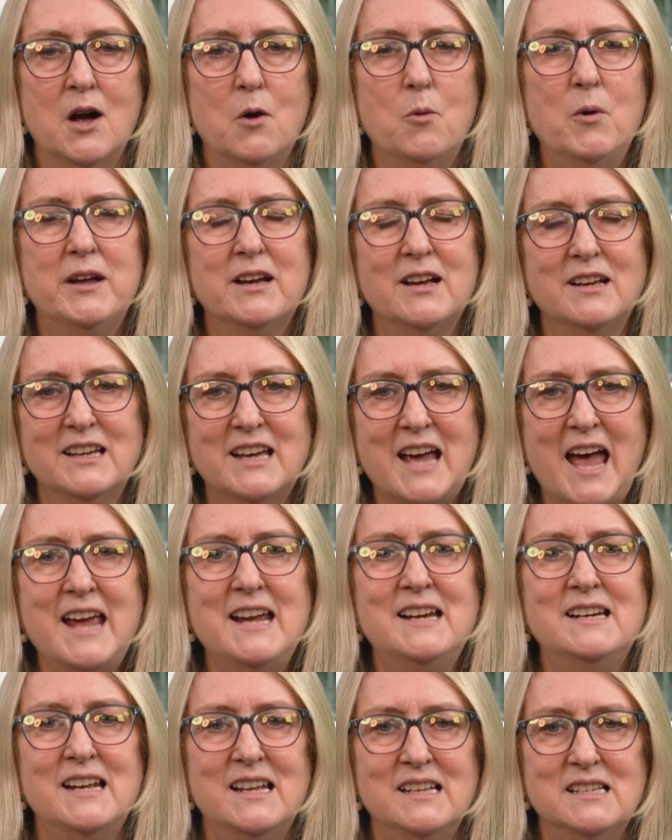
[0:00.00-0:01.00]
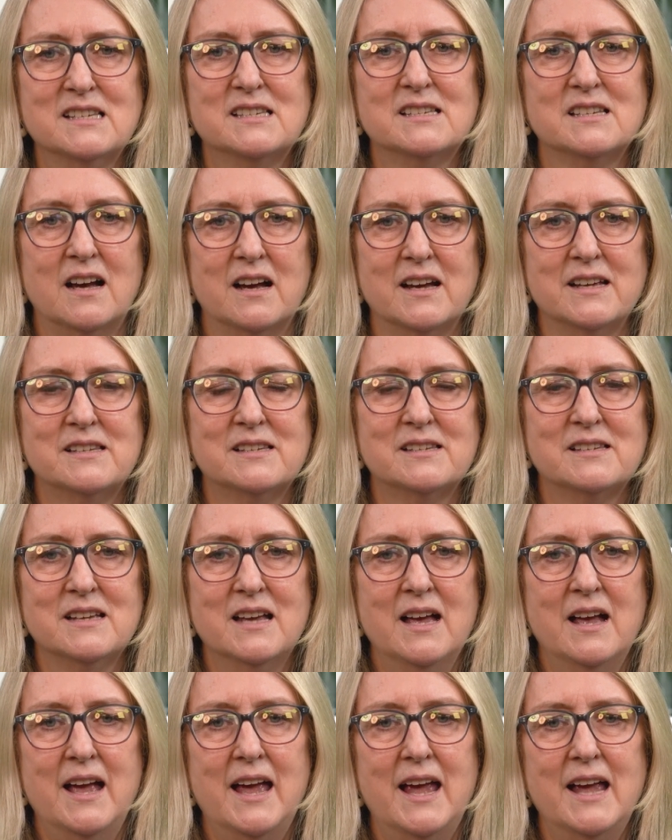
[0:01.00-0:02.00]
we can gain insights
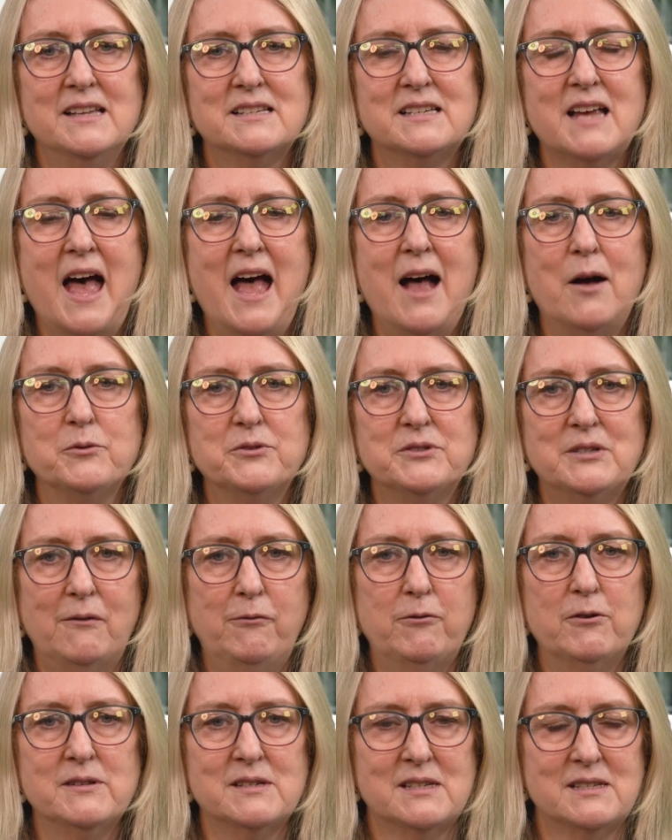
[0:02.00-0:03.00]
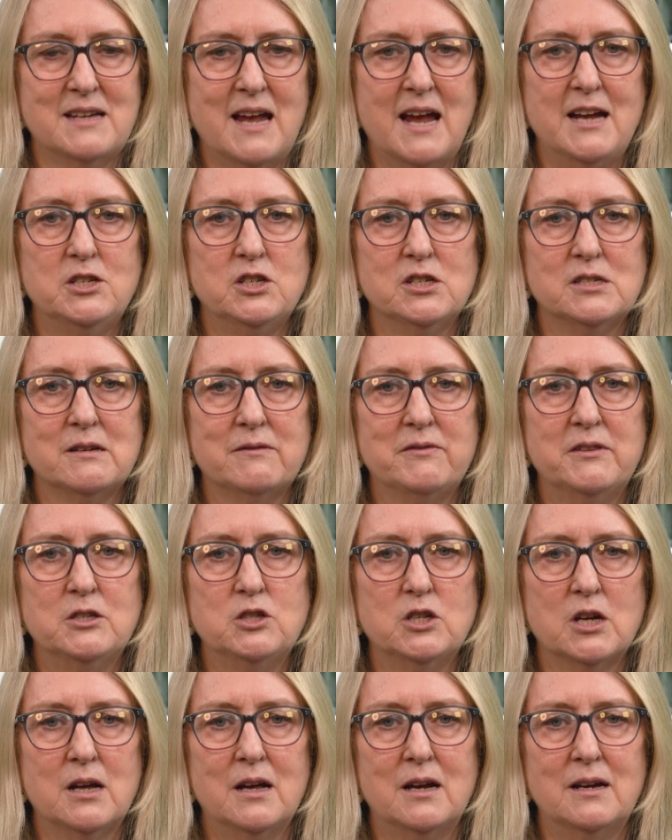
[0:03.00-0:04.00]
into how different stages of the
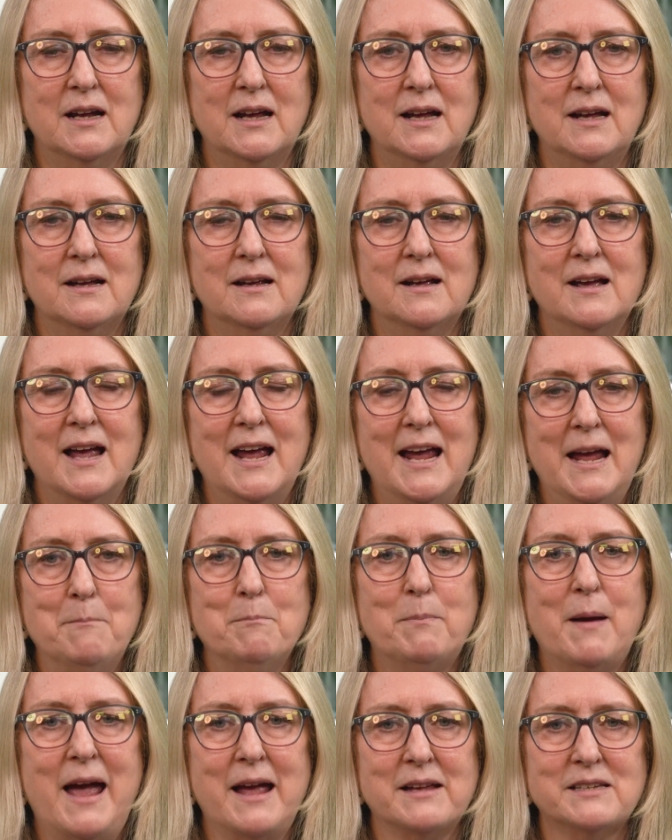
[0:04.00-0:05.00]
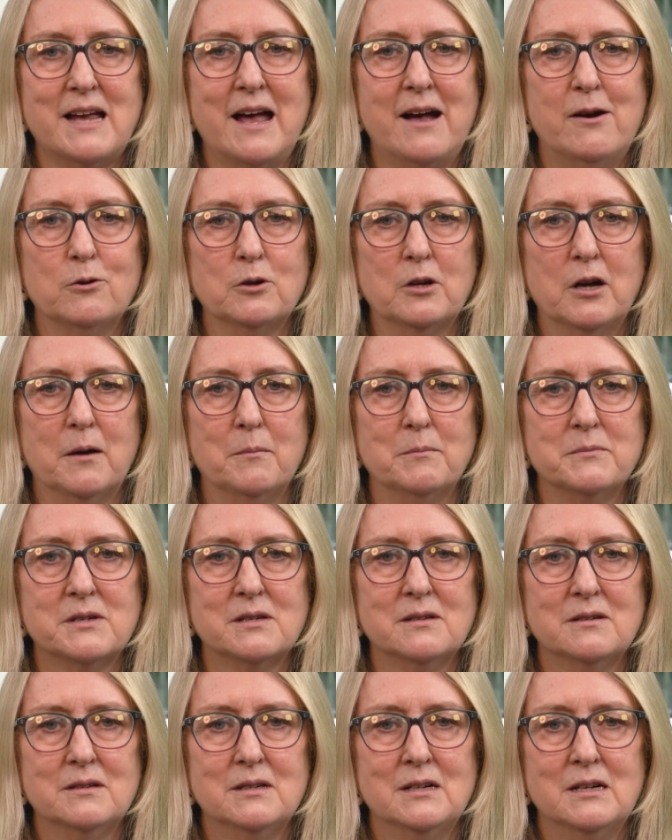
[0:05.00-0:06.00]
journey impact
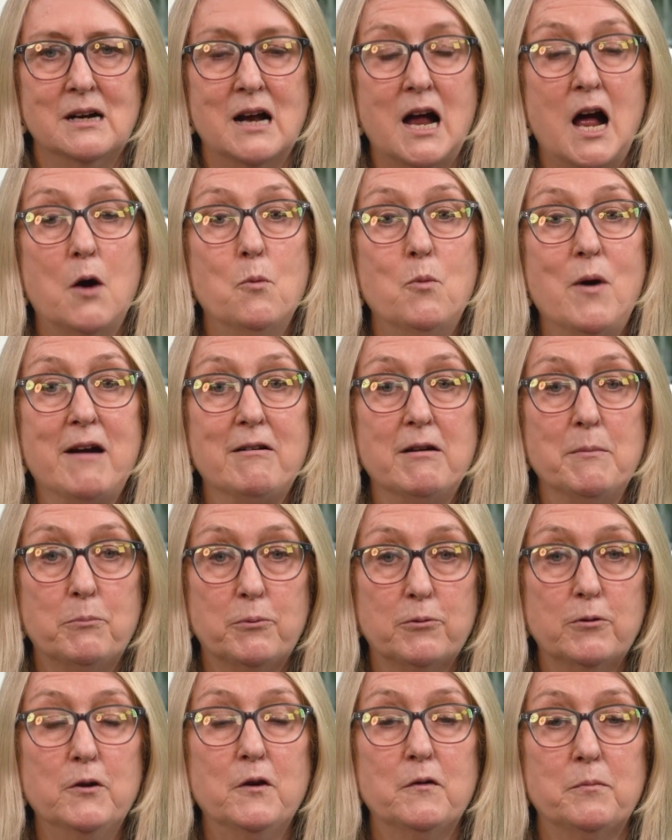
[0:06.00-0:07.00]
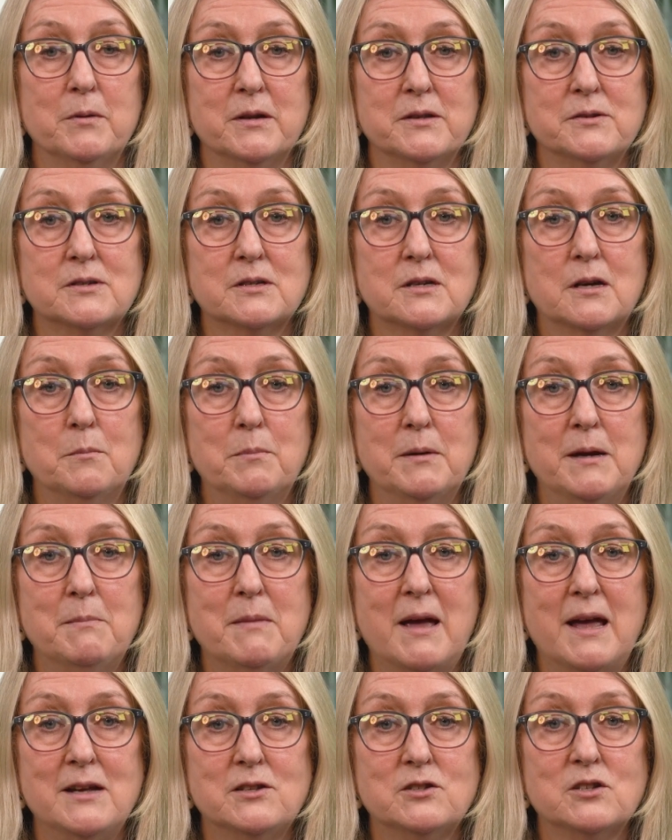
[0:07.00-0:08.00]
outcomes and where improvements can be
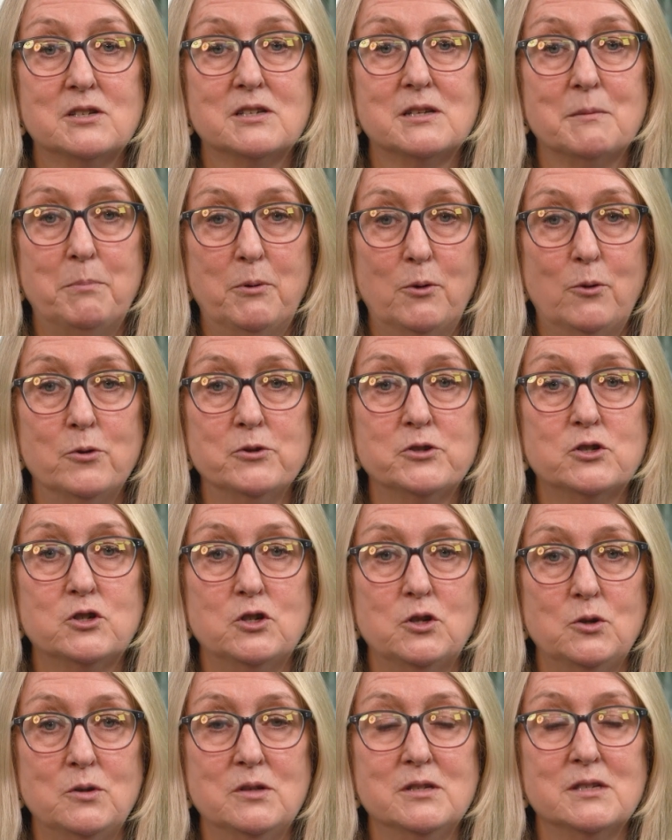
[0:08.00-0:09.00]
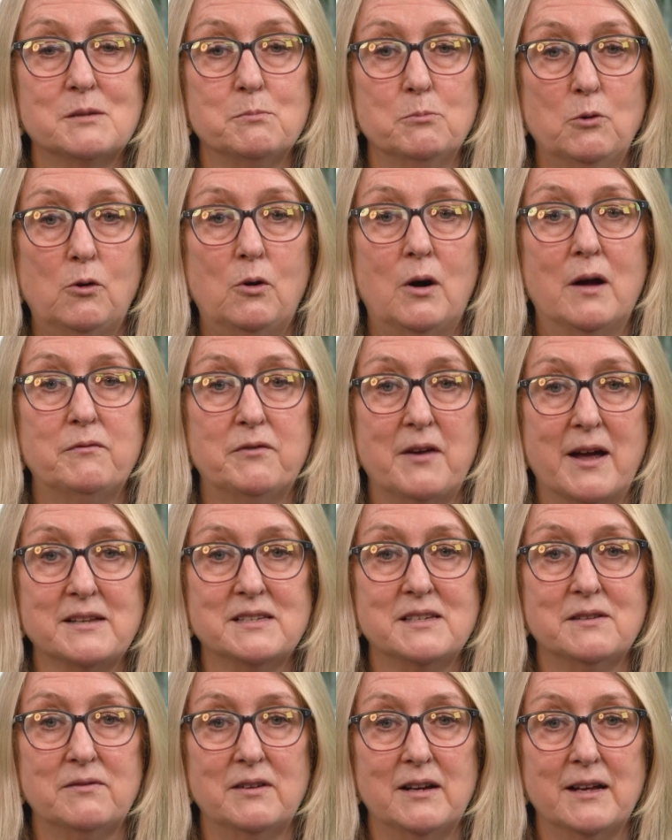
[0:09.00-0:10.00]
made to support students more
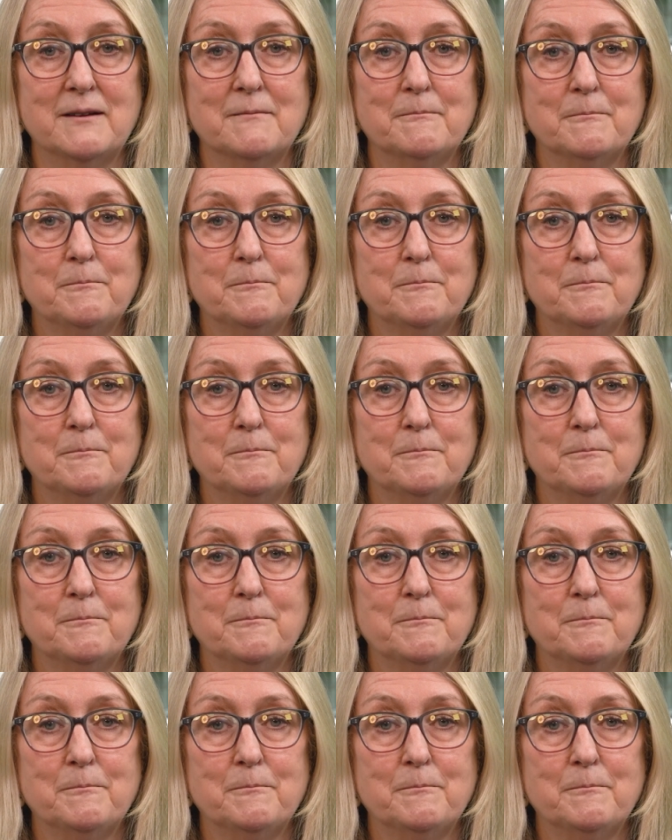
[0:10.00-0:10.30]
effectively.